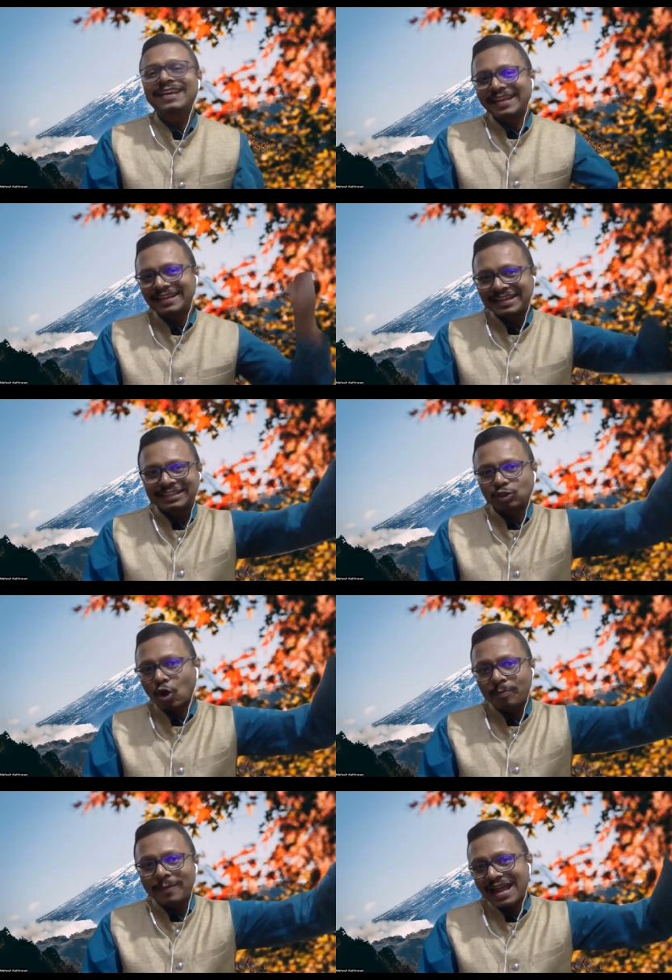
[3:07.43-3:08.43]
in the
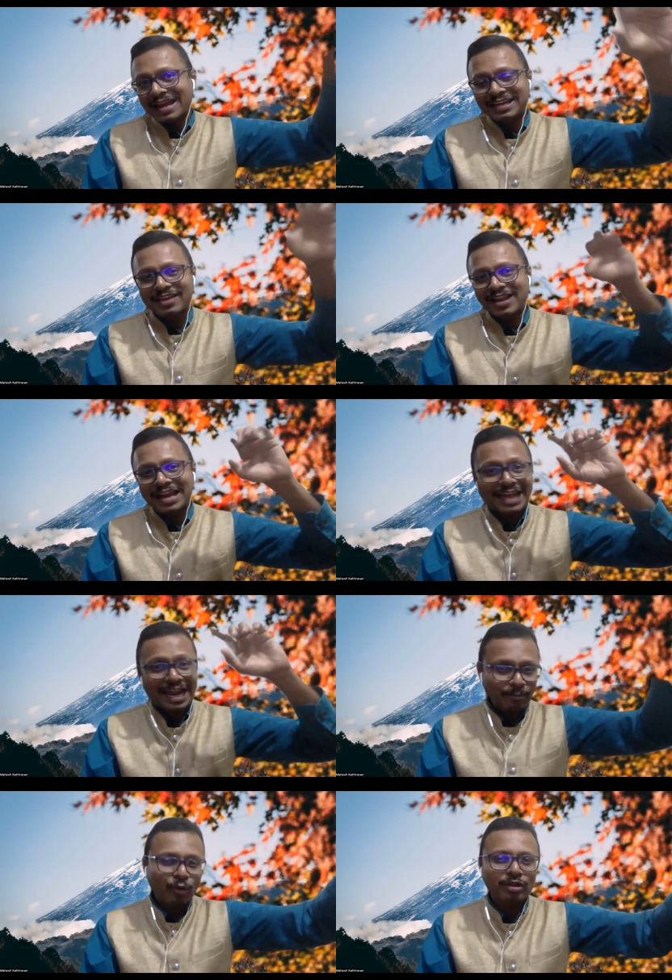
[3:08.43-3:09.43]
top at level at
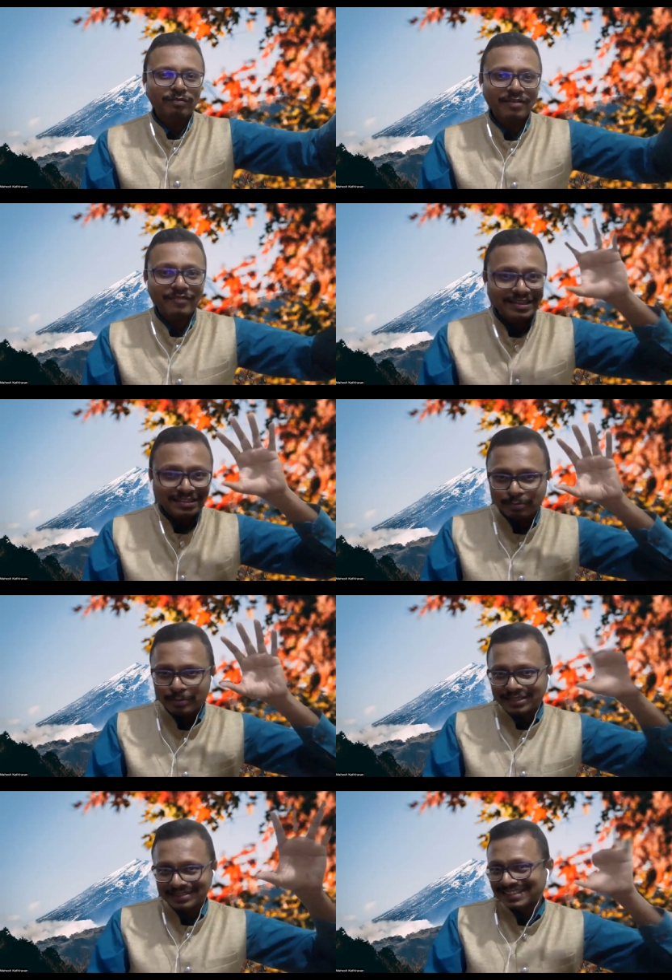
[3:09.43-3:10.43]
that point of time when this
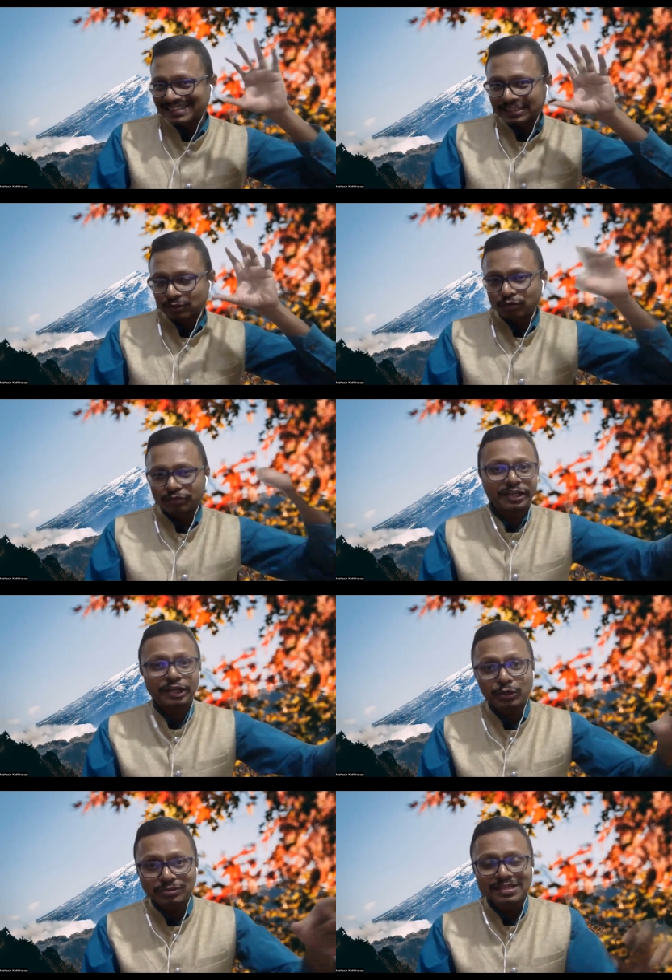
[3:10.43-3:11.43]
BSE Sensex was
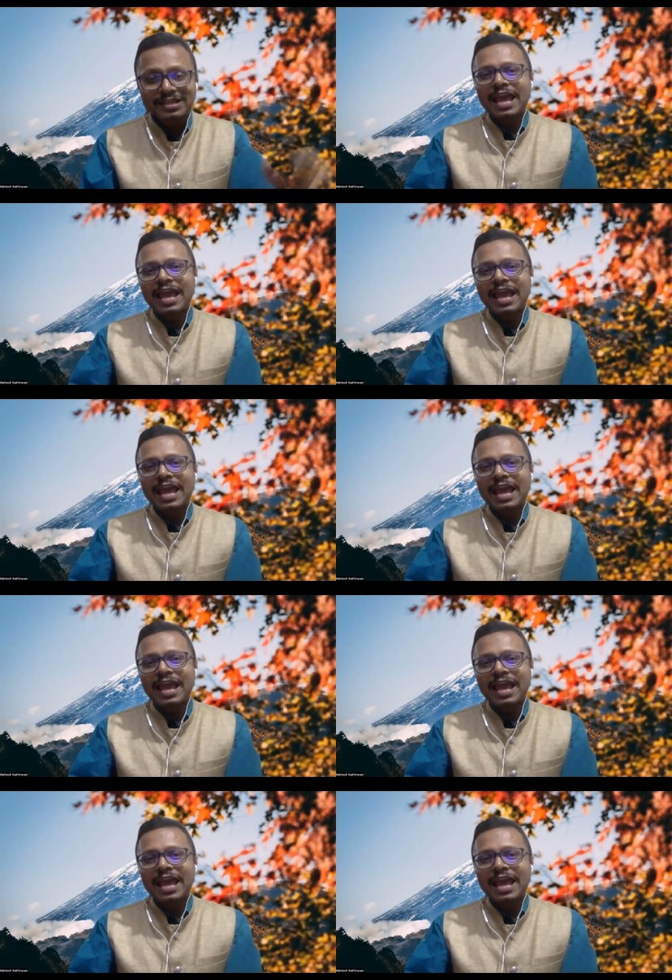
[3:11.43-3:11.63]
introduced,